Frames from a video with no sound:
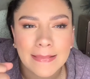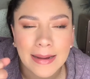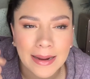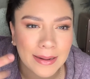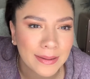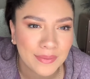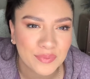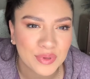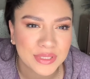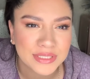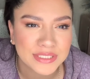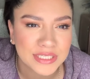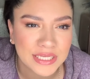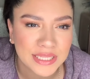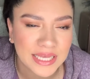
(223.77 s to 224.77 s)
I don't know if you can
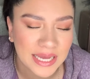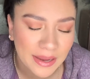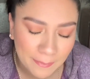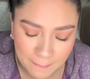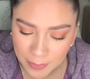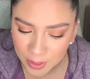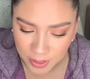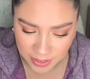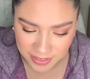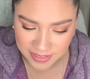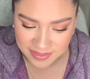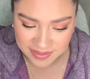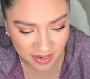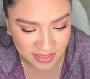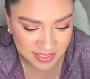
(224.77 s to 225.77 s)
see that, but
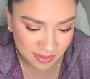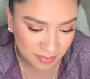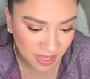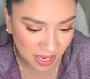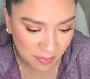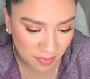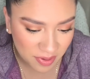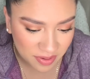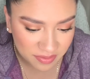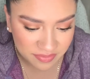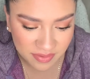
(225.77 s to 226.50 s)
some came off.